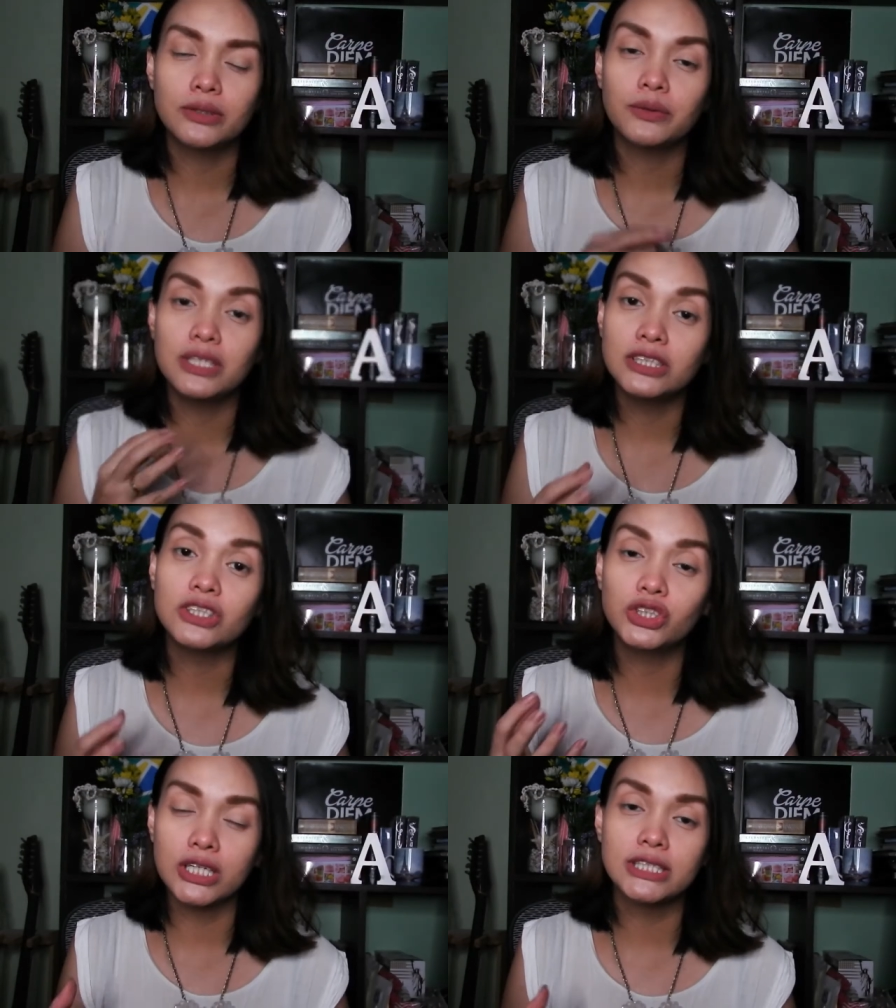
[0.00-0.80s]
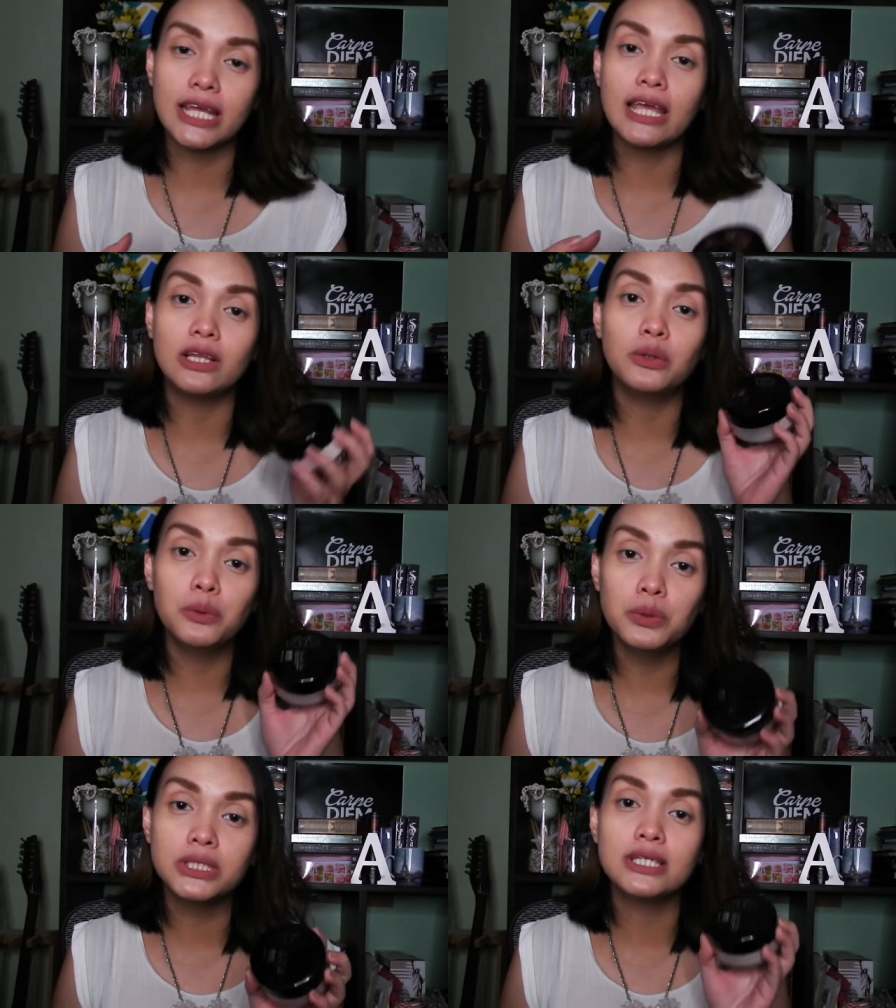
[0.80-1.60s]
So this is just a
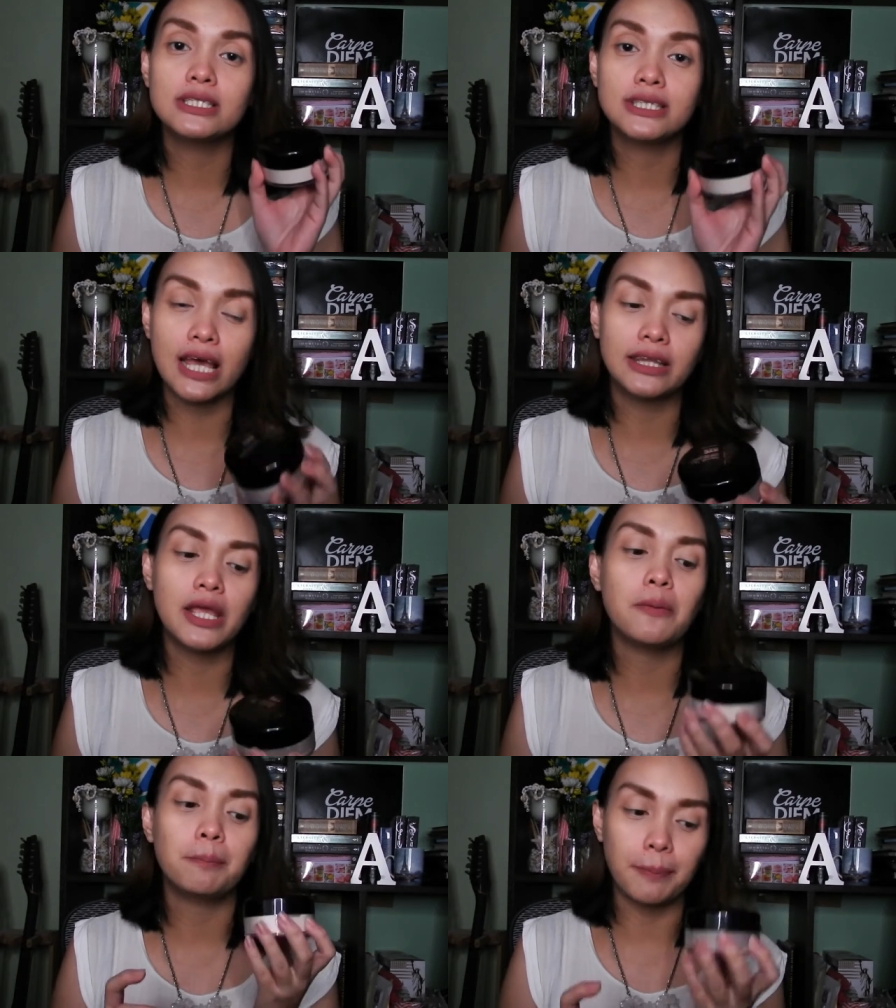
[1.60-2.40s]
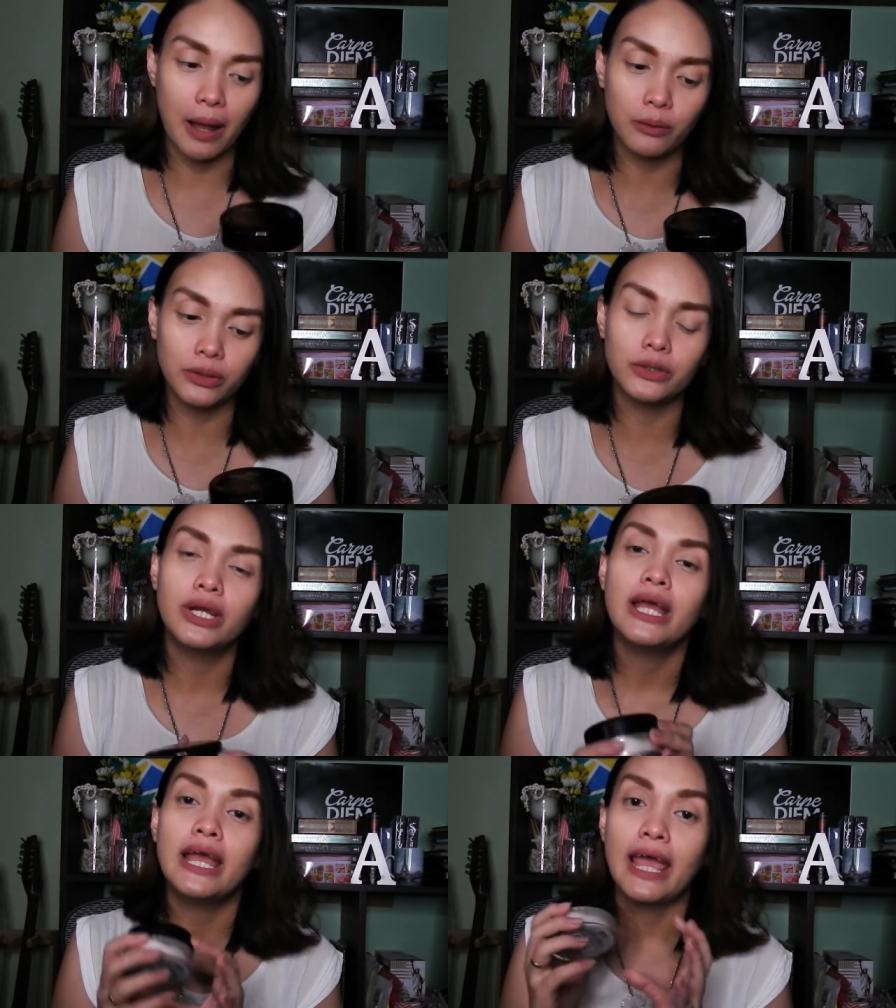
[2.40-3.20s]
loose setting powder.
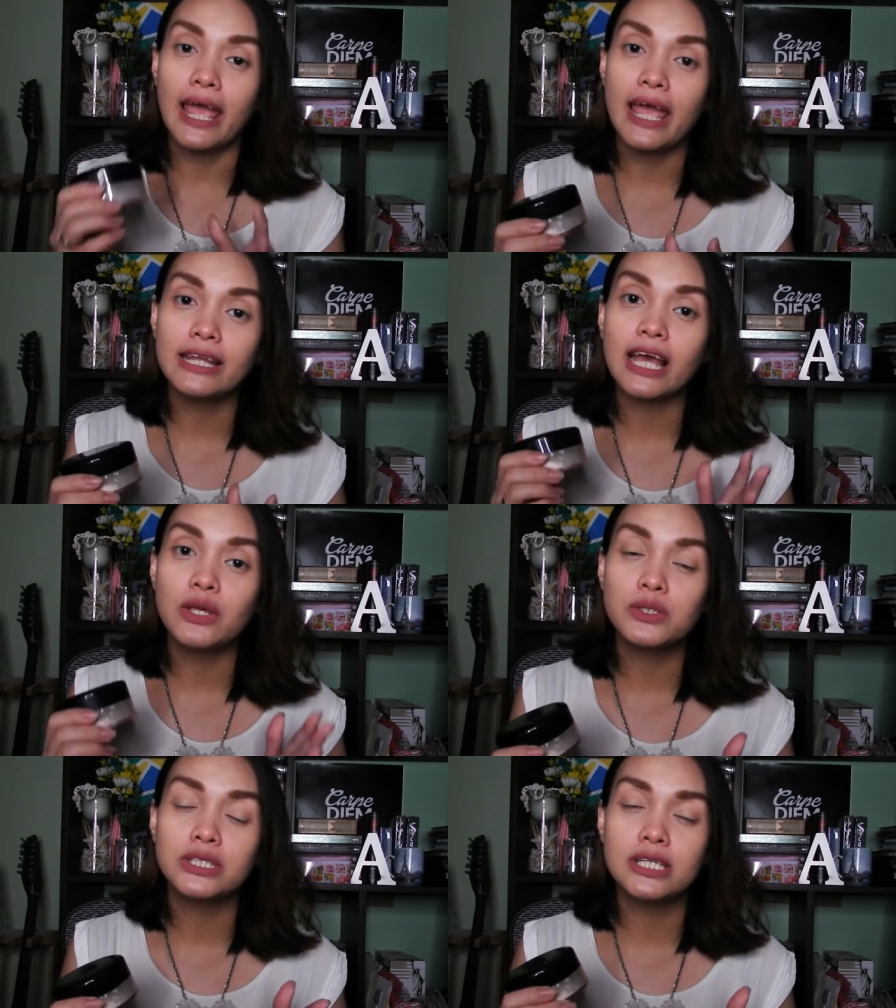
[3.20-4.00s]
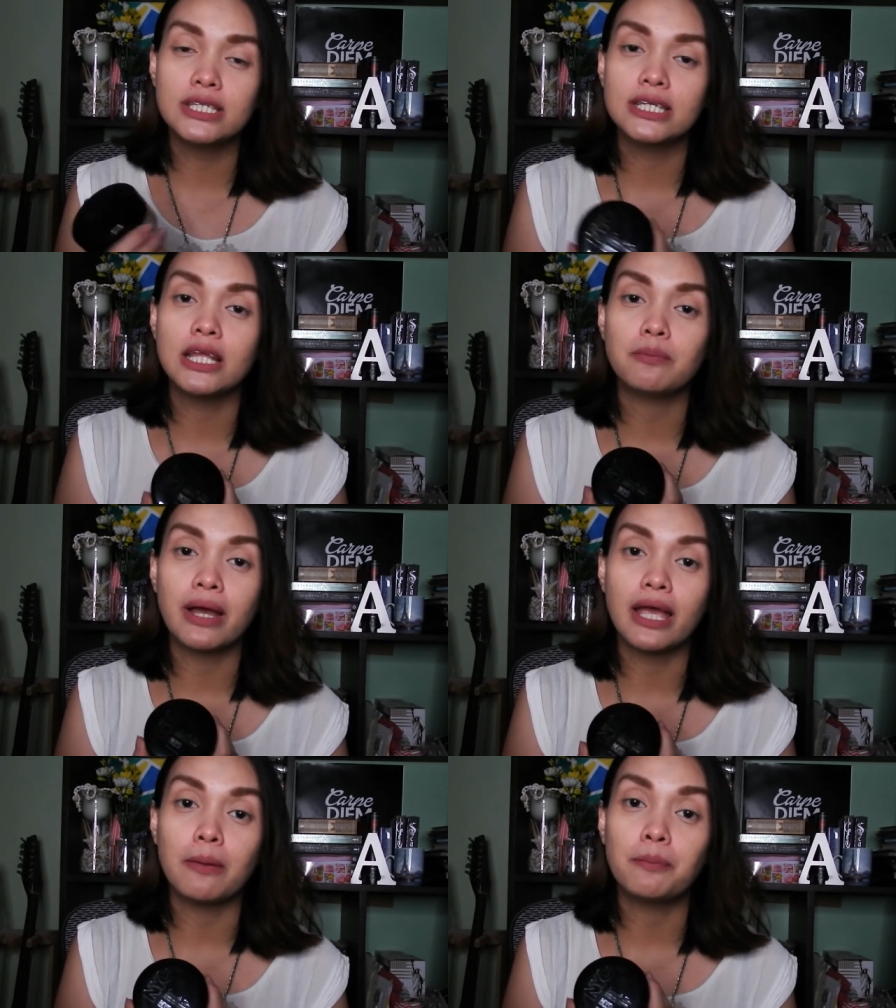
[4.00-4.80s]
And I used this in
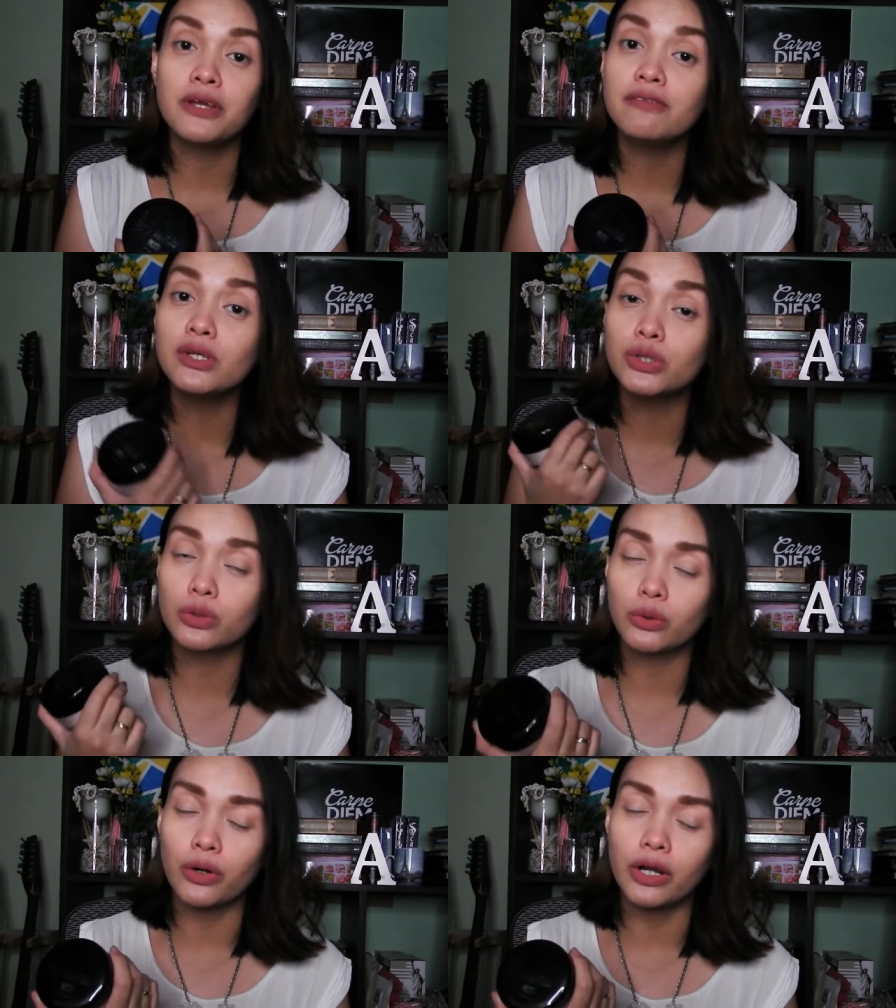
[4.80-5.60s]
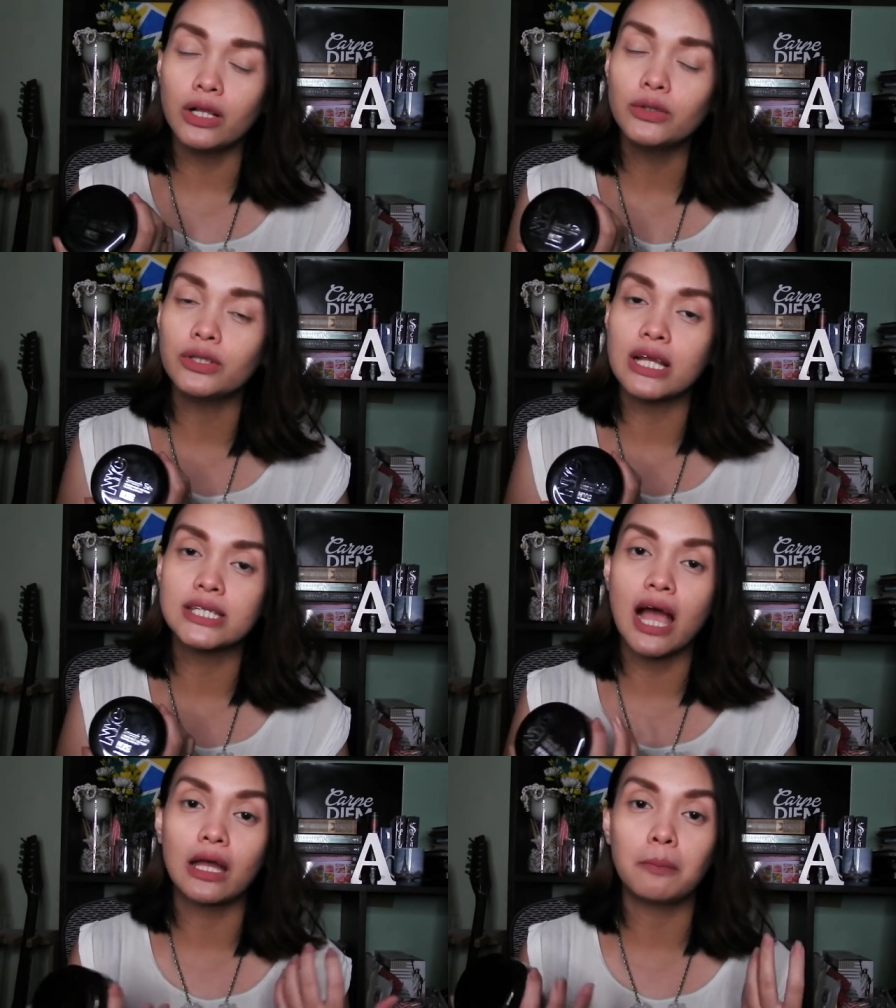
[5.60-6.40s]
my previous tutorial, dun nga
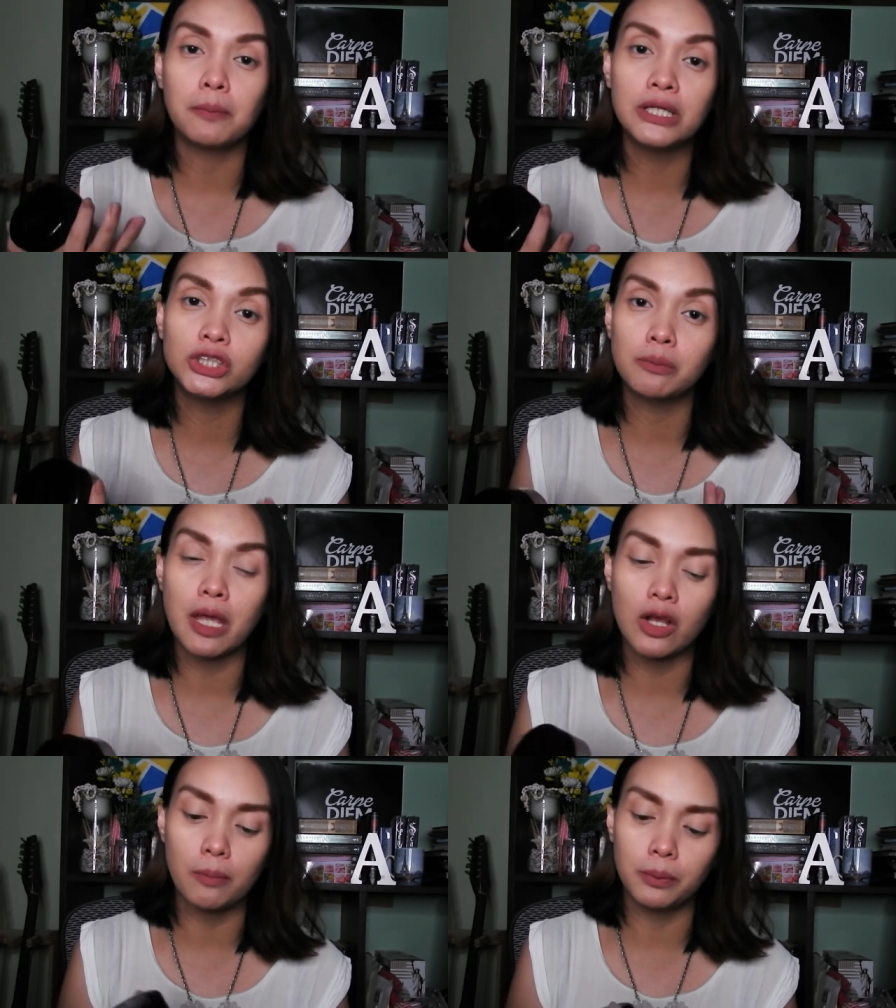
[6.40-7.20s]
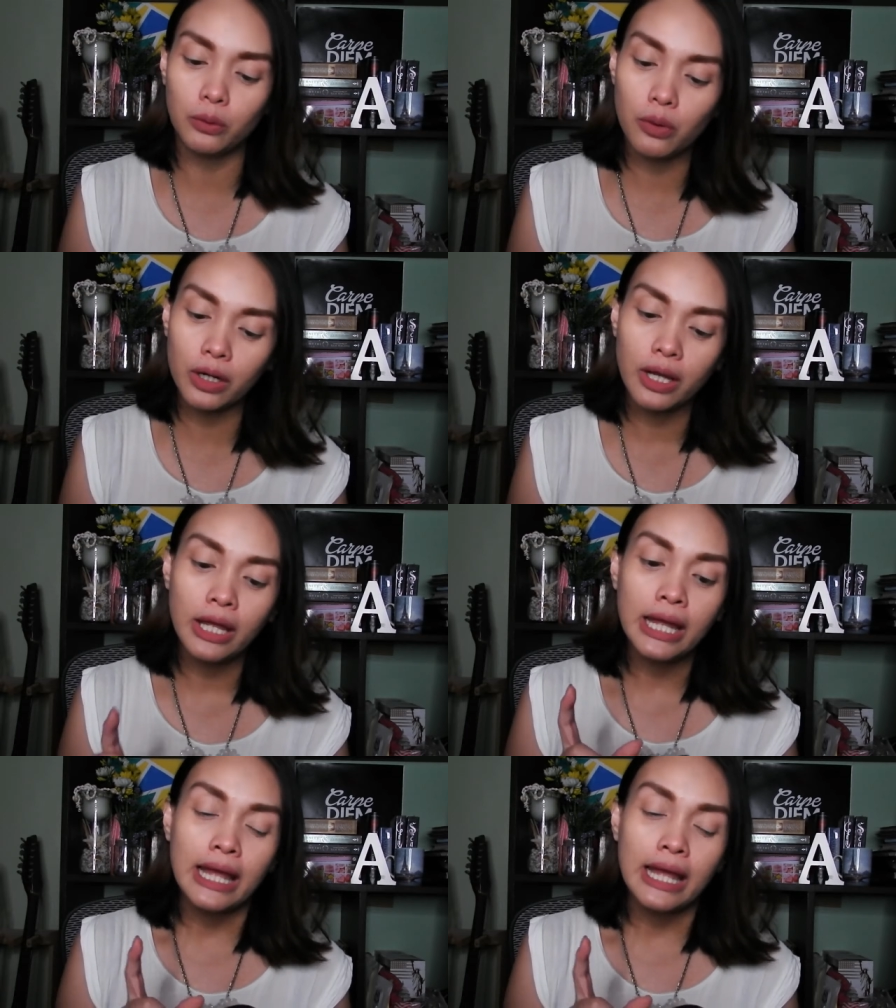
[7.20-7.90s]
sa aking peach makeup look.